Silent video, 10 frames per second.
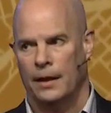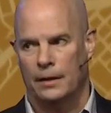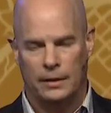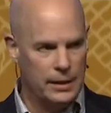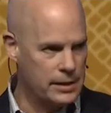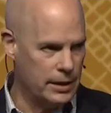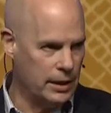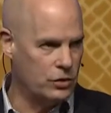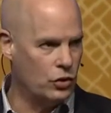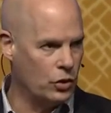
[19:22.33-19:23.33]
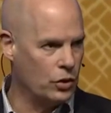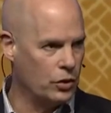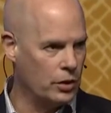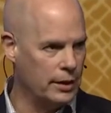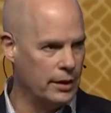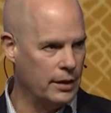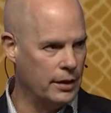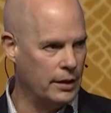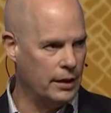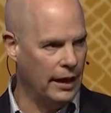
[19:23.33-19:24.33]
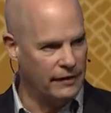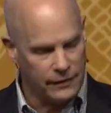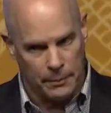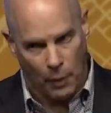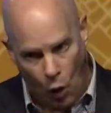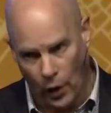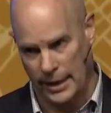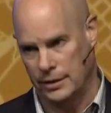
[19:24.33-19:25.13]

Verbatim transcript: Listening to her is the point.